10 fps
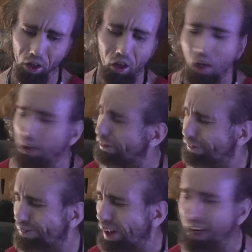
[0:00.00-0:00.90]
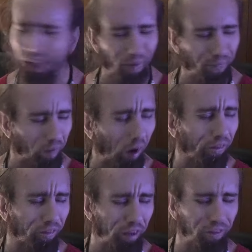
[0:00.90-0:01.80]
This fighting
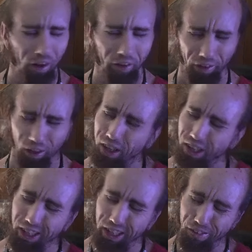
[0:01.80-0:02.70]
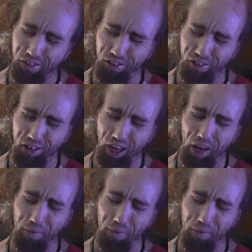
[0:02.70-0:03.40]
amongst each other needs to stop.